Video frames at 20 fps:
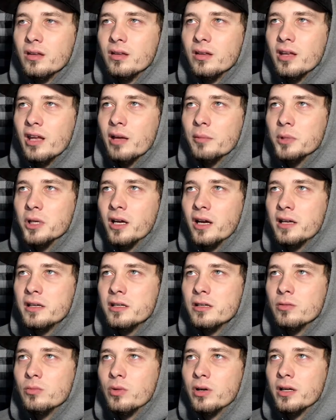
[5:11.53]
Damn it. I
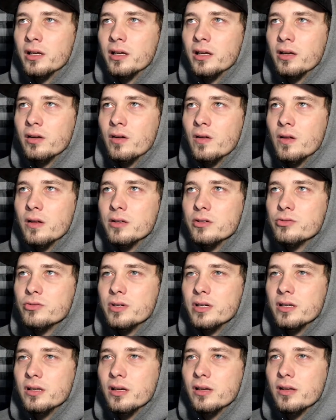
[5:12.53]
didn't want to get all
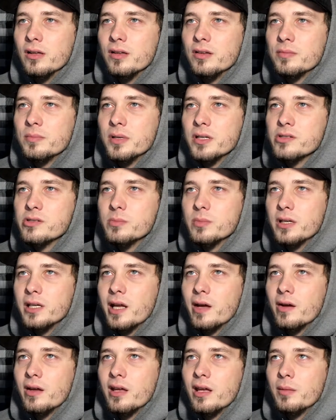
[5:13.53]
intrigued into this picture, but
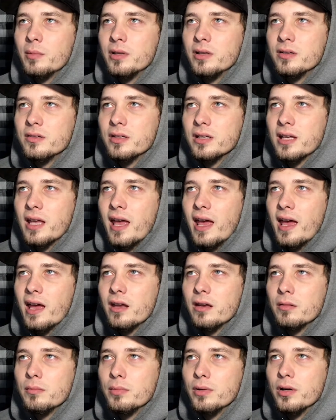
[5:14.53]
now I am. And there's a cat
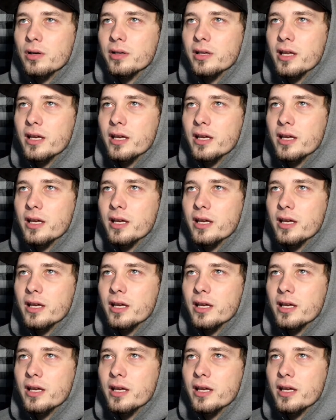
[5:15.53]
in a bird